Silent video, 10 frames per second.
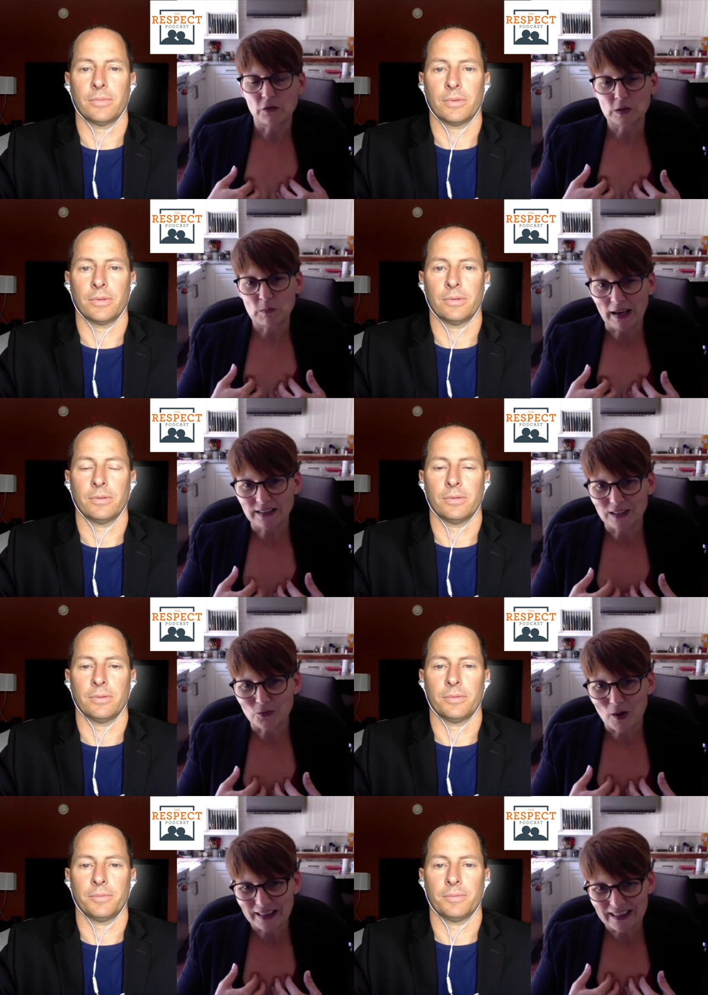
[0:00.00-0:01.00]
Speaker 1: of respect as
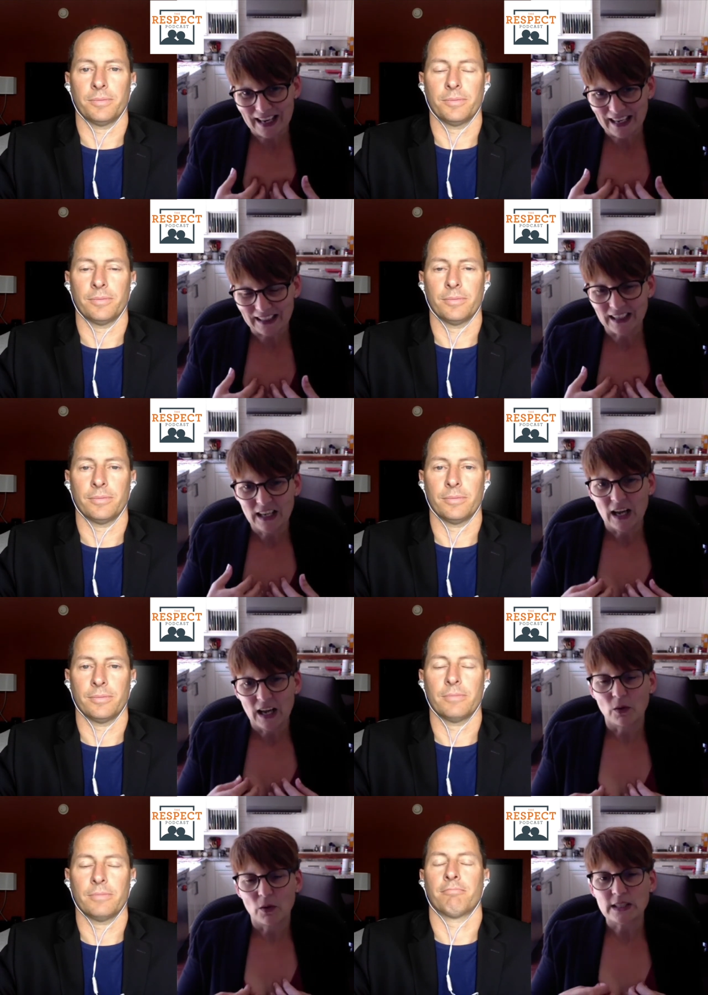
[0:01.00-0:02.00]
one thing,
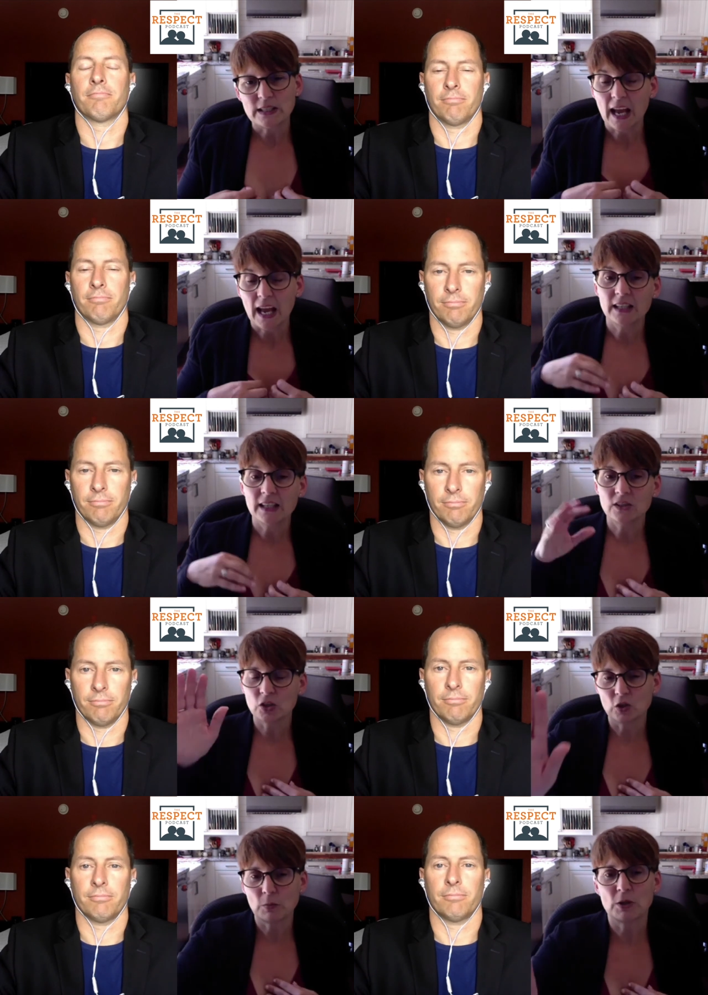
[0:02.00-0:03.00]
uh, we tend
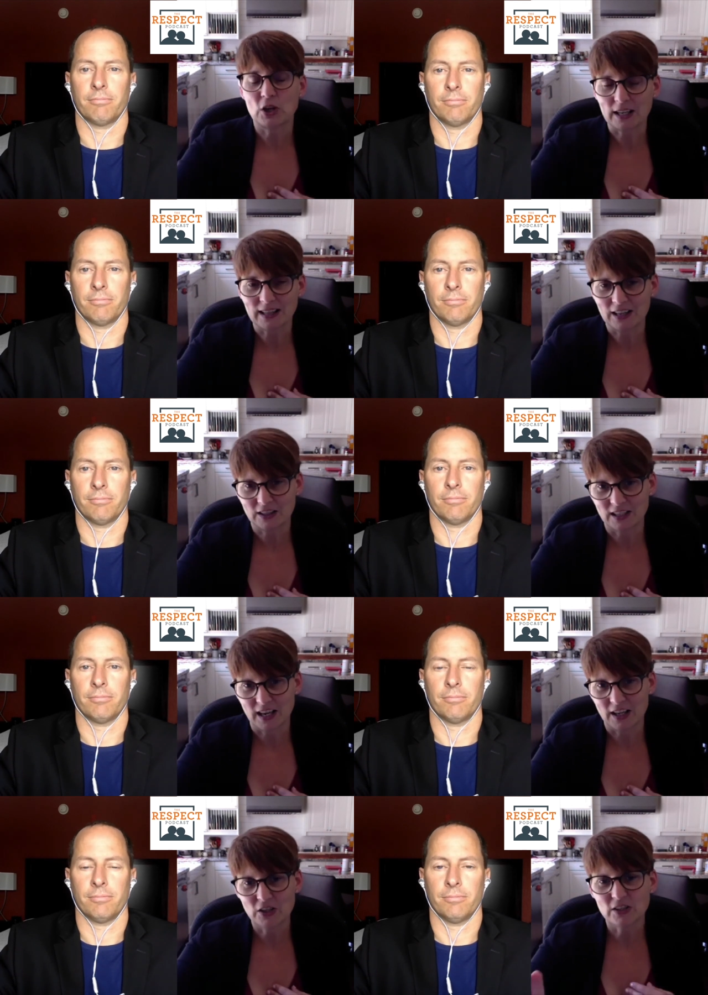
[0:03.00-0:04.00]
to project that onto
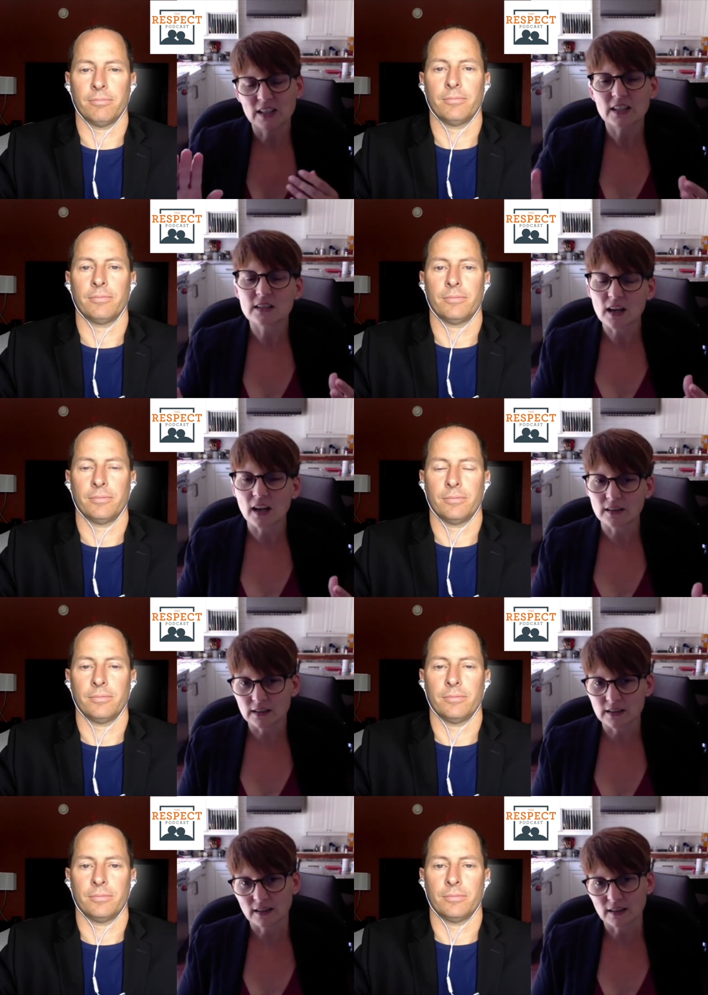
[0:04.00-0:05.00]
others, and it's not
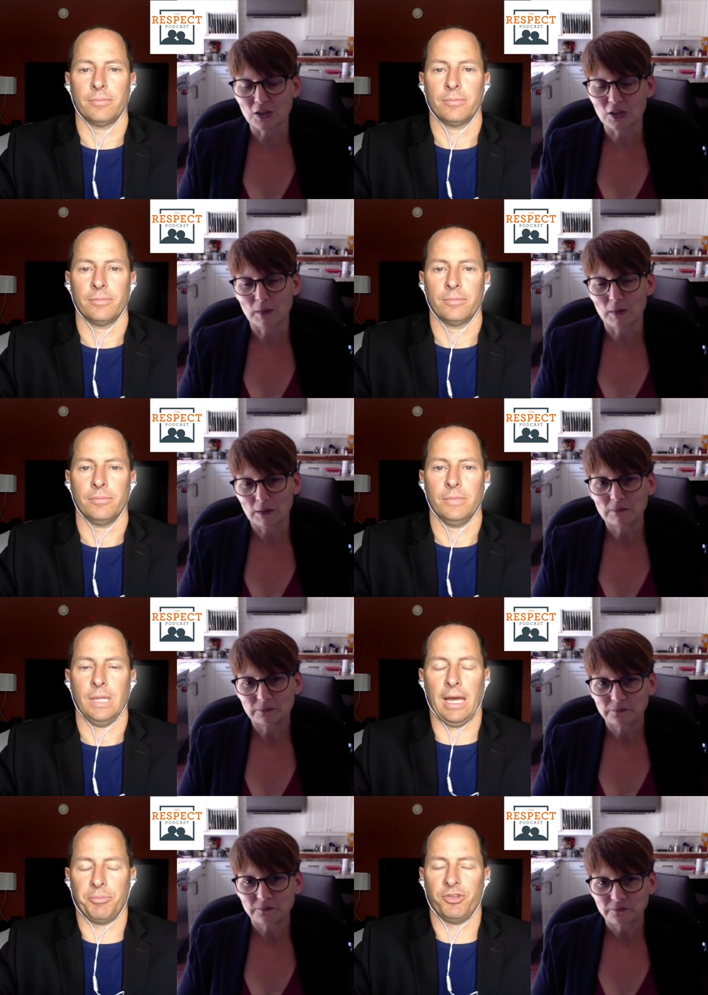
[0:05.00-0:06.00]
it's not legitimate.
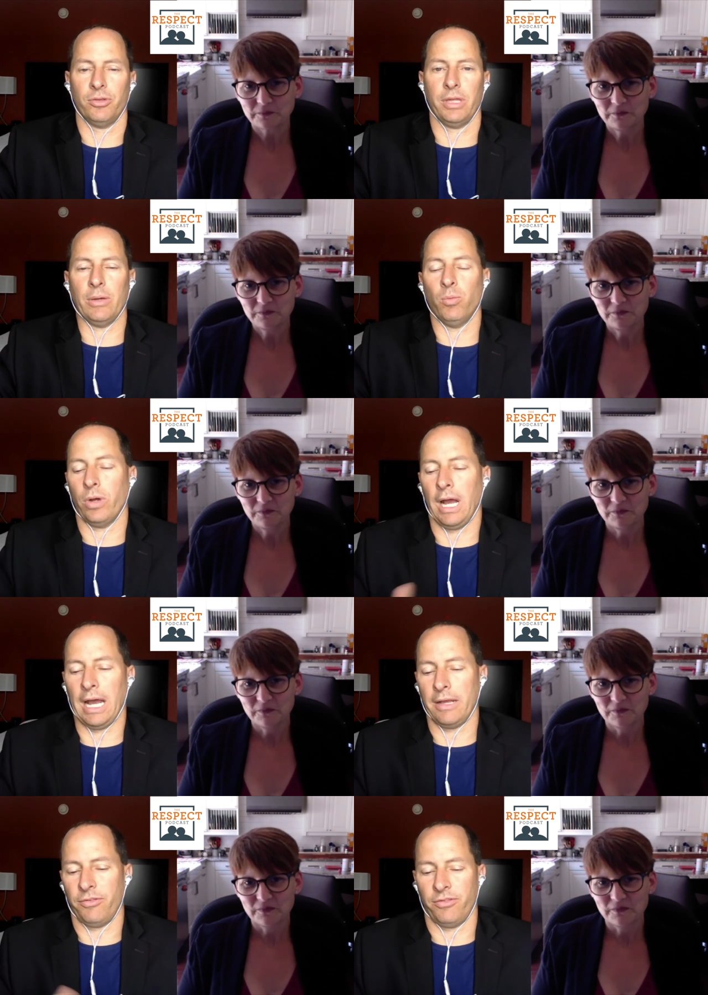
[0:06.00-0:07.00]
Speaker 2: Absolutely. And
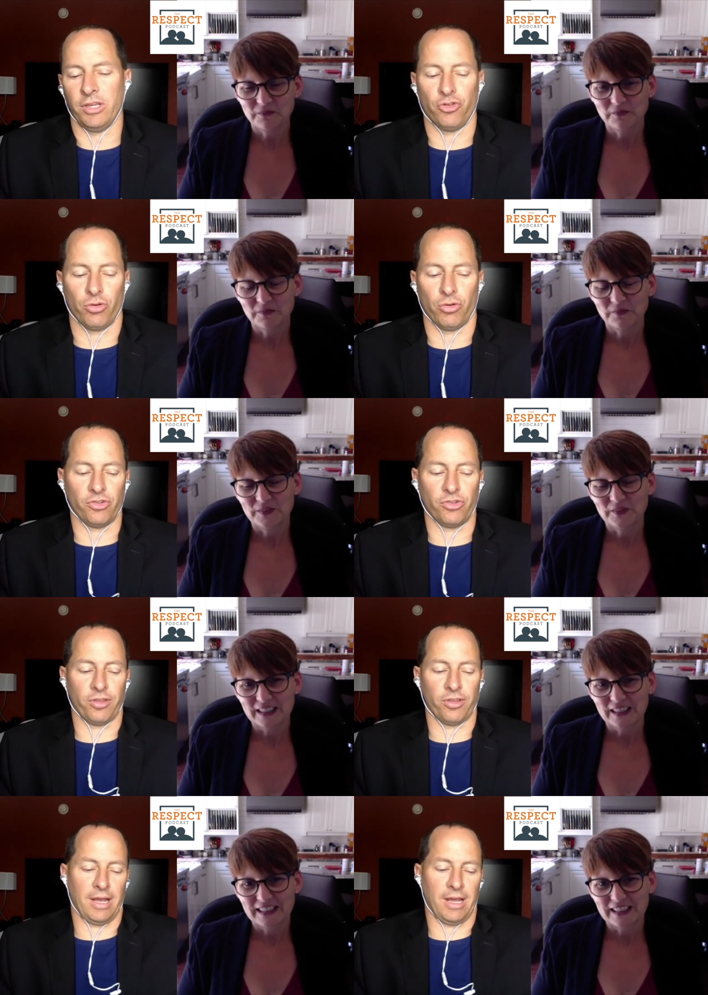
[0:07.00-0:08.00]
I teach organizations
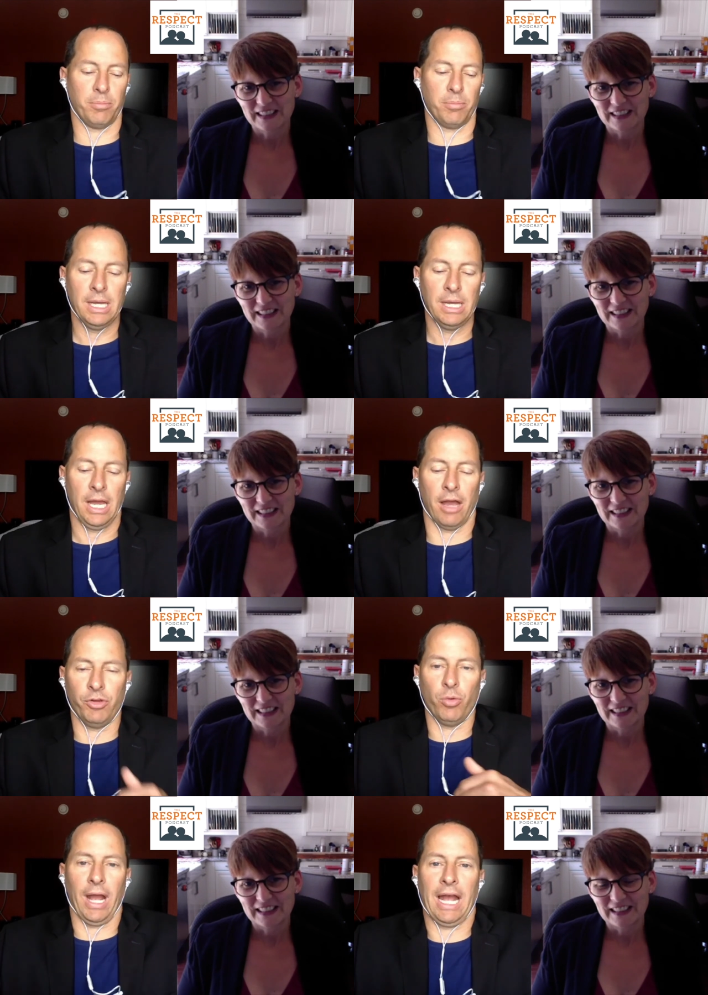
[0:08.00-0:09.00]
all the time. Have
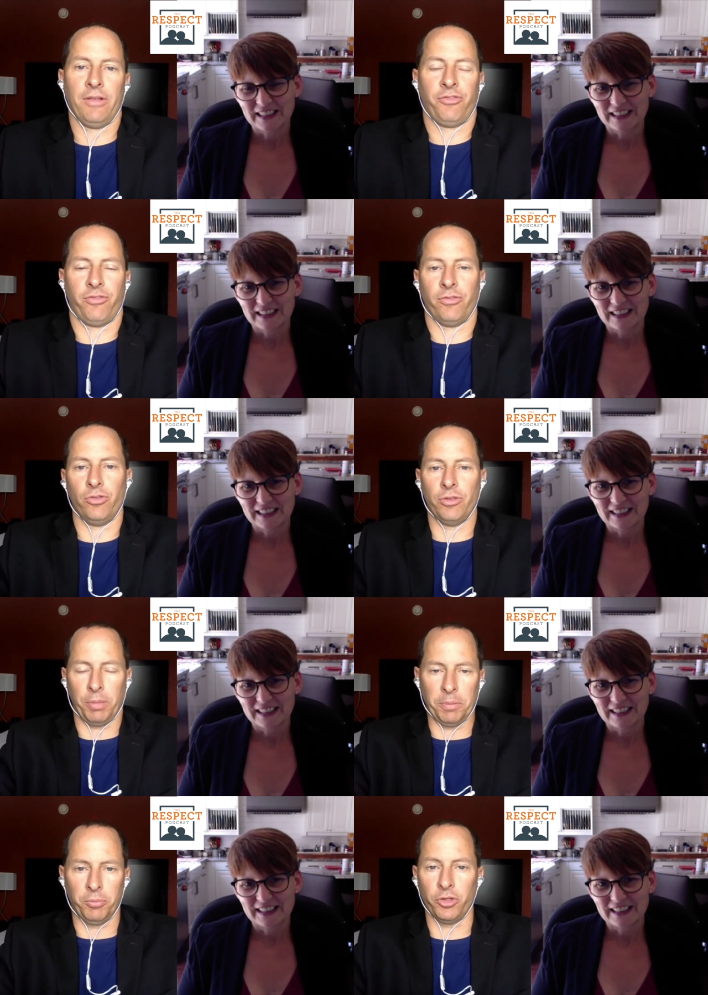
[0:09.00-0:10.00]
you asked the
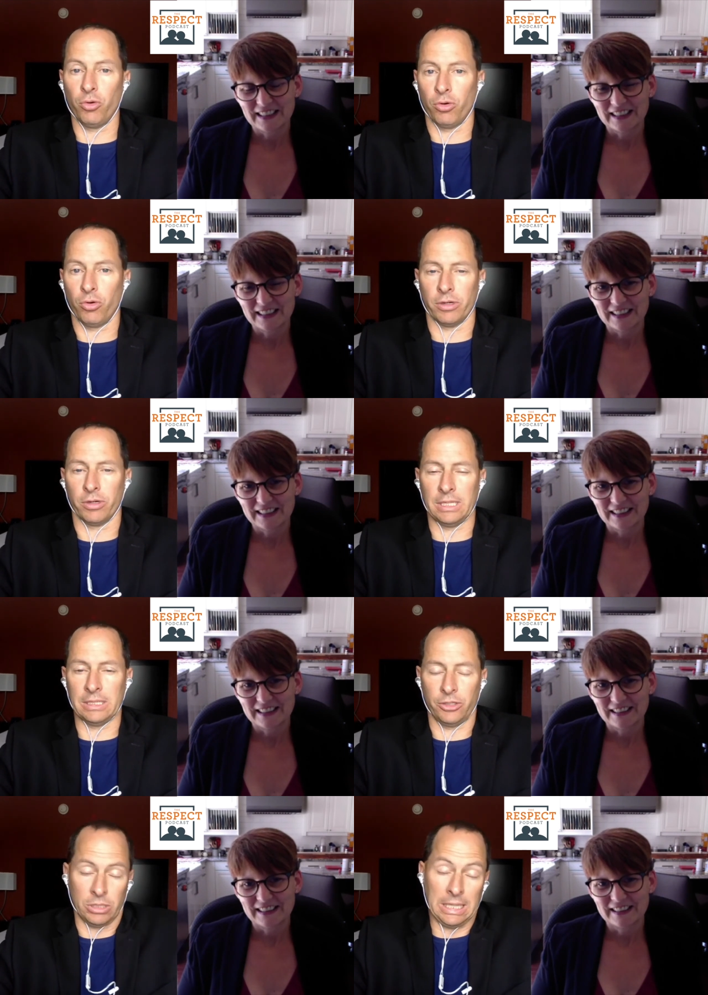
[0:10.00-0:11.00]
people you're
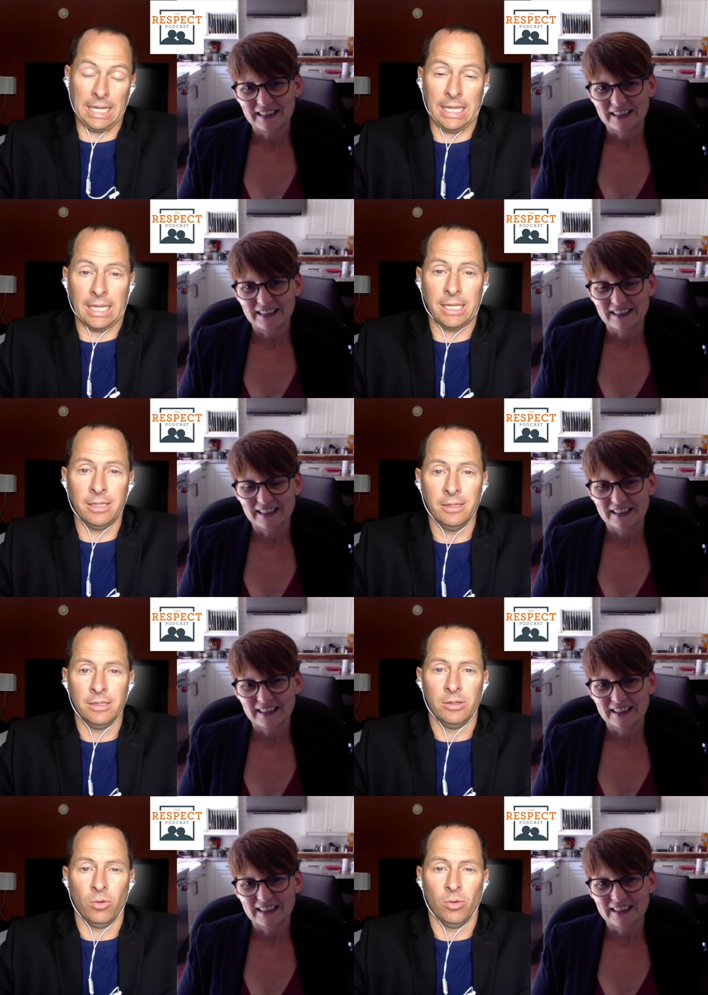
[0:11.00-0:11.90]
in, leading